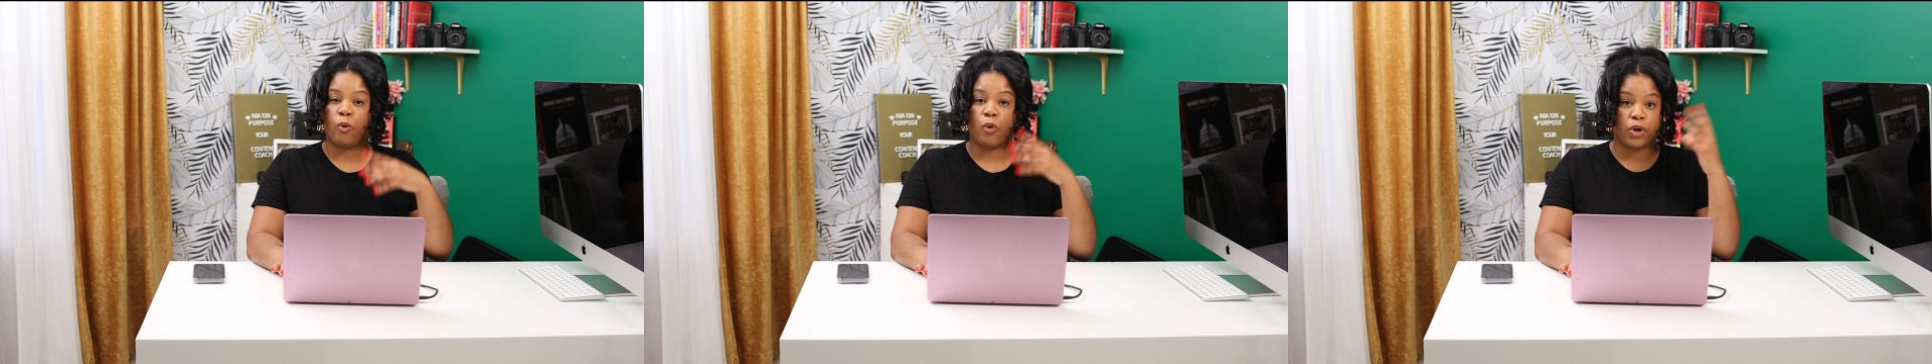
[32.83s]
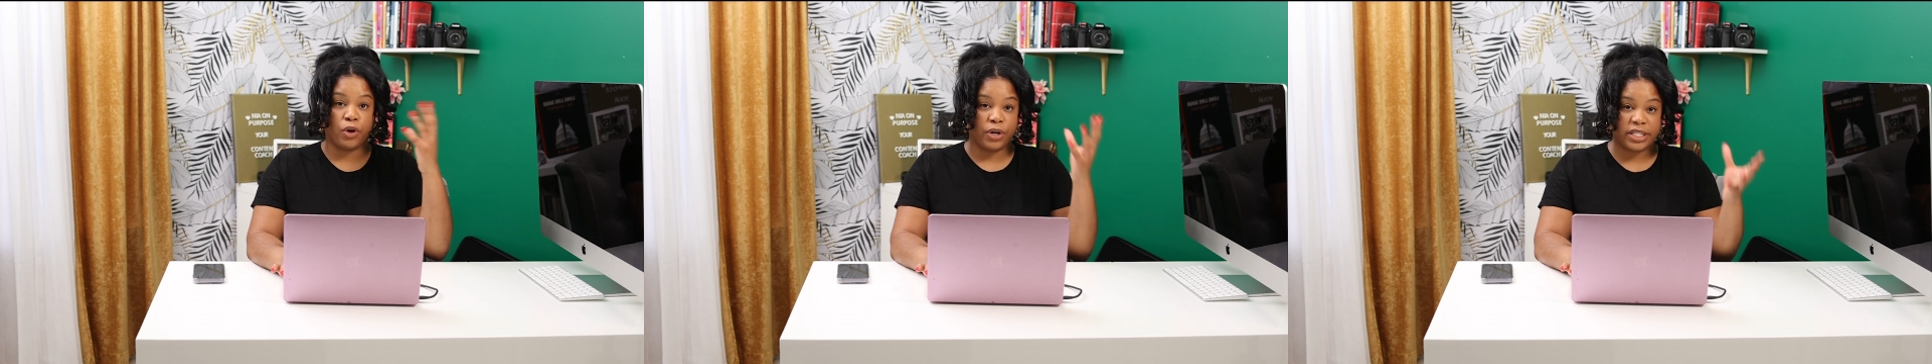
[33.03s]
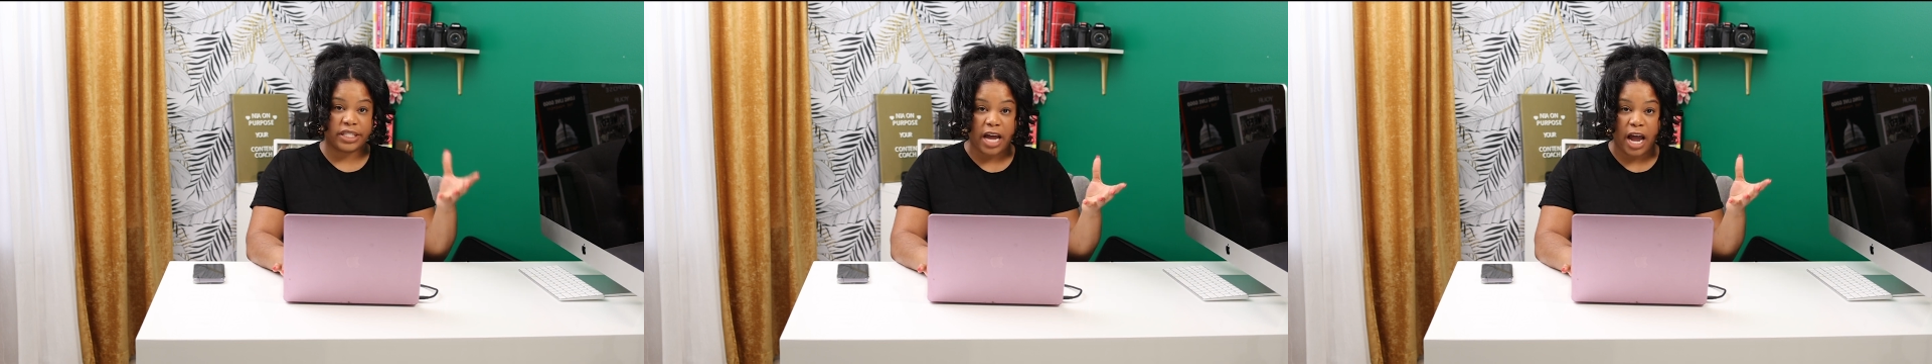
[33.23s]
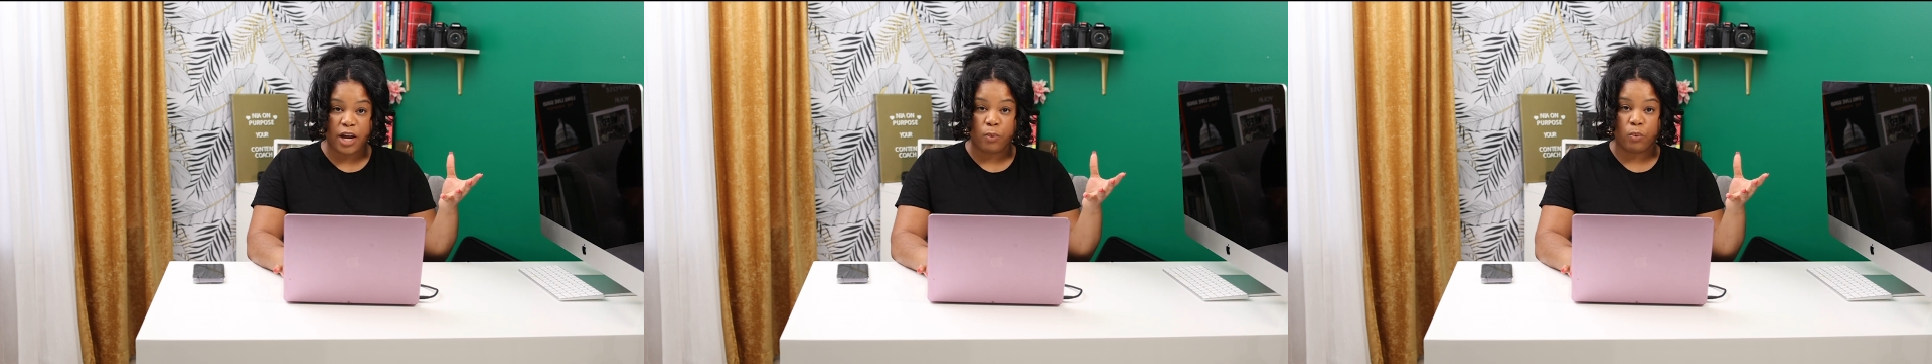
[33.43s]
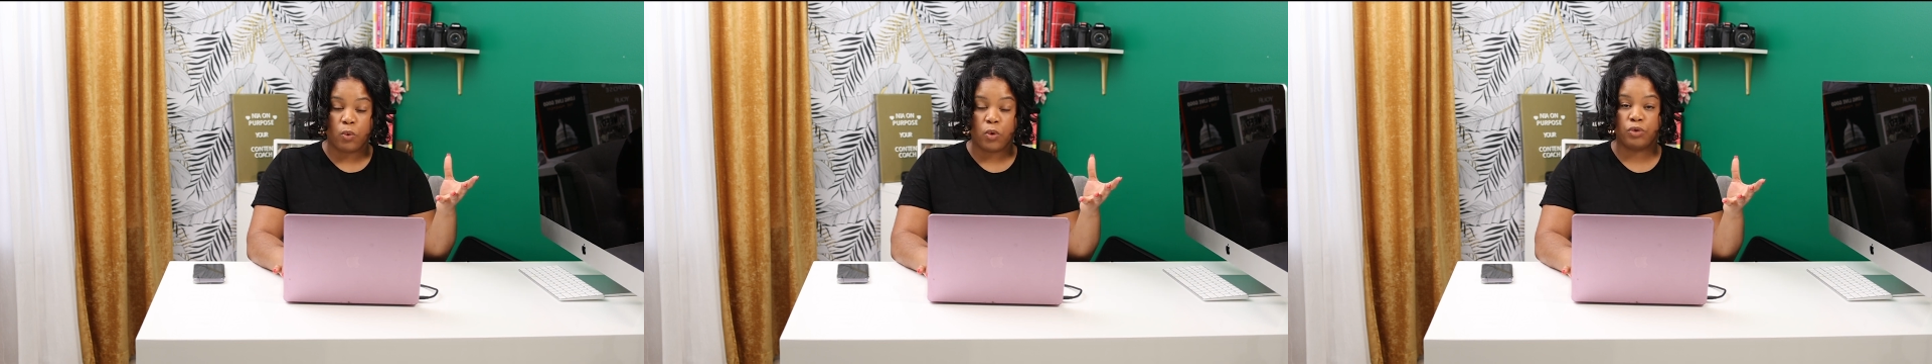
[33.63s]
or your
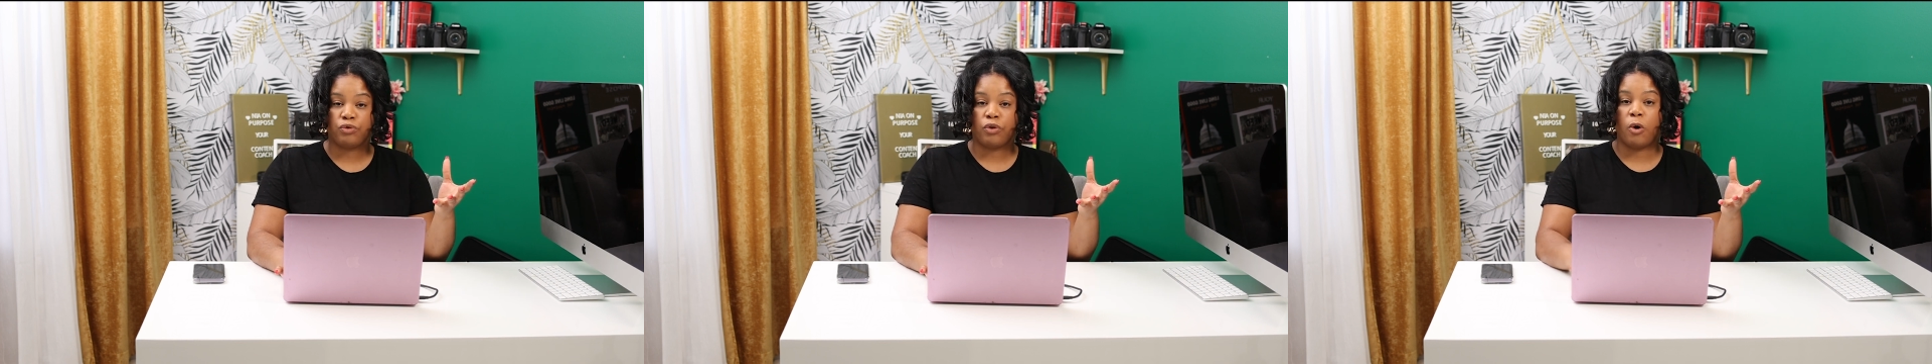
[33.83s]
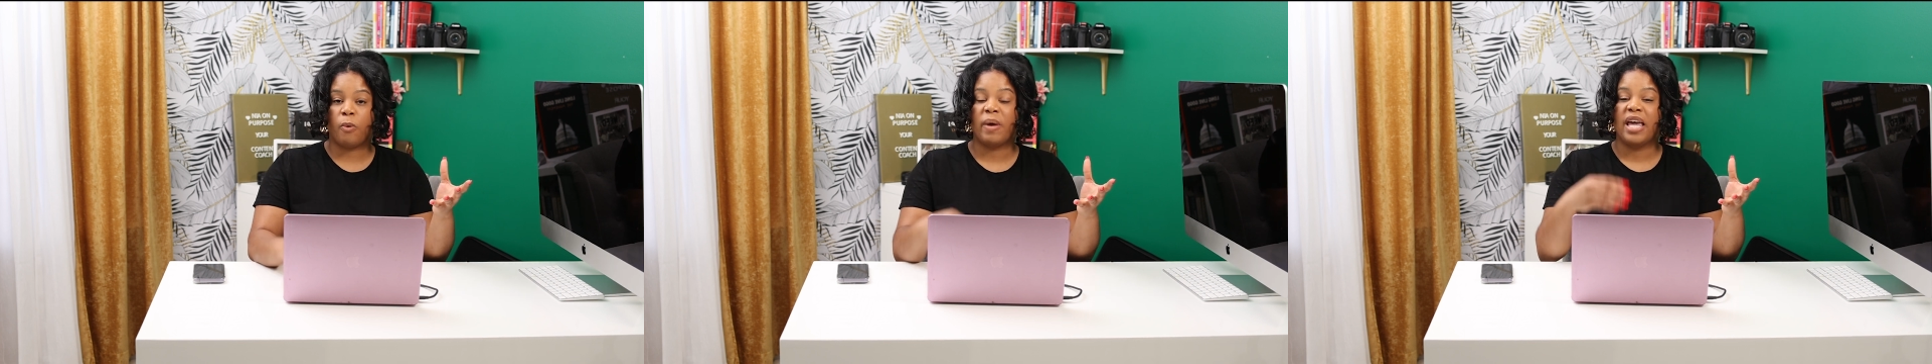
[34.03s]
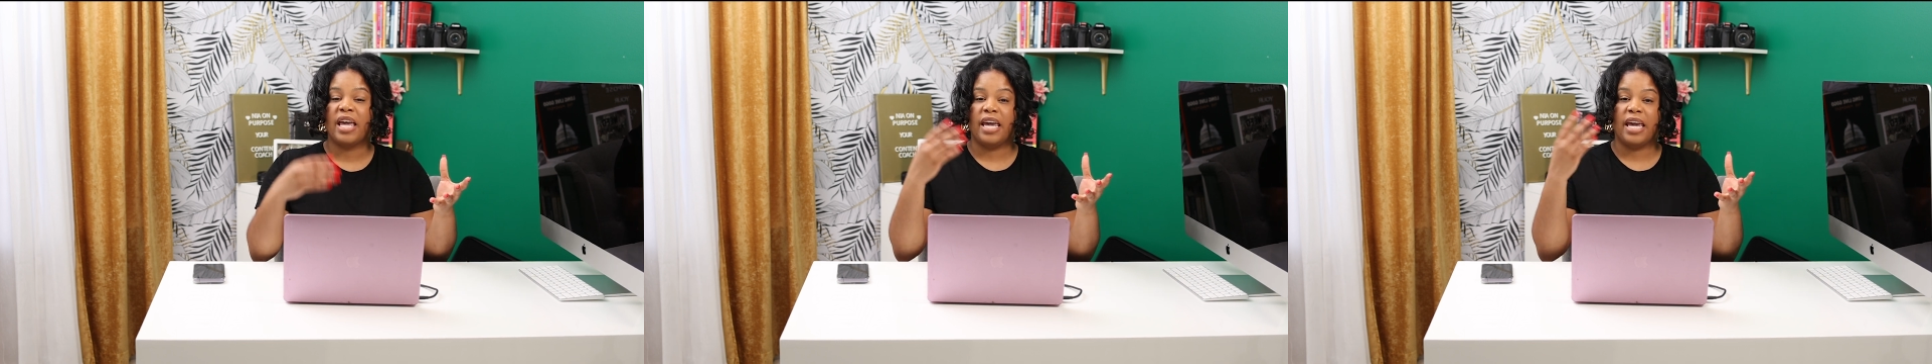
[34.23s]
entire wardrobe